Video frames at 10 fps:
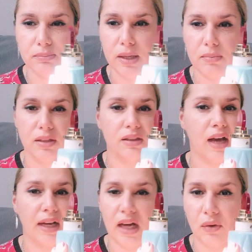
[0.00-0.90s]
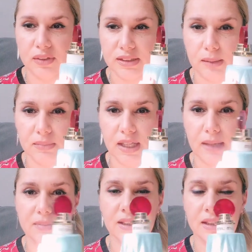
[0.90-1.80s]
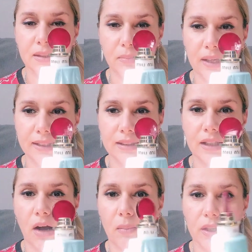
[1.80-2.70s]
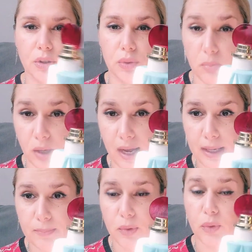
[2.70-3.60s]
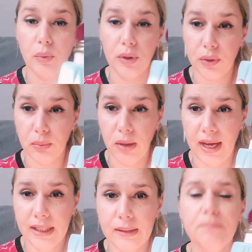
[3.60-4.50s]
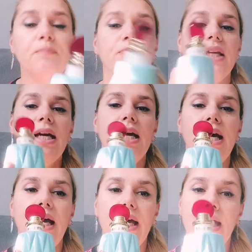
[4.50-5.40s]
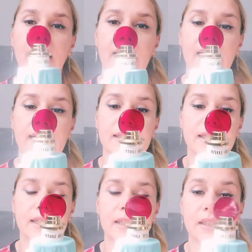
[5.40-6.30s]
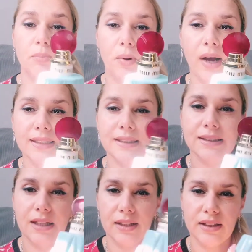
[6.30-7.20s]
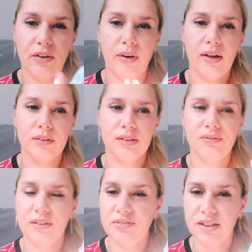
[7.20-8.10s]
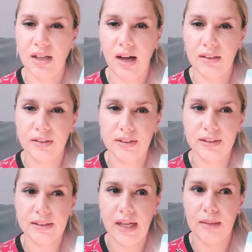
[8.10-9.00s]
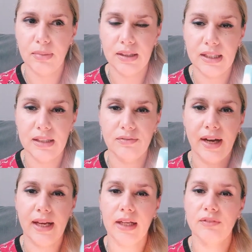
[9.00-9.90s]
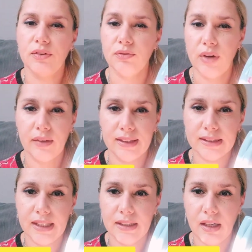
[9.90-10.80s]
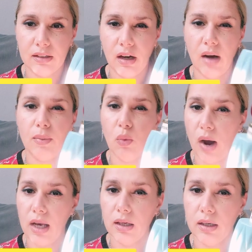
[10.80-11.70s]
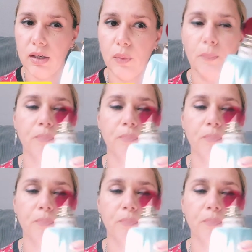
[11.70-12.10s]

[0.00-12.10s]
maybe nine hours sometimes it depends how much you apply or where you apply it and uh, the price starts at around $50 I believe I got it from fragrancenet.com a while ago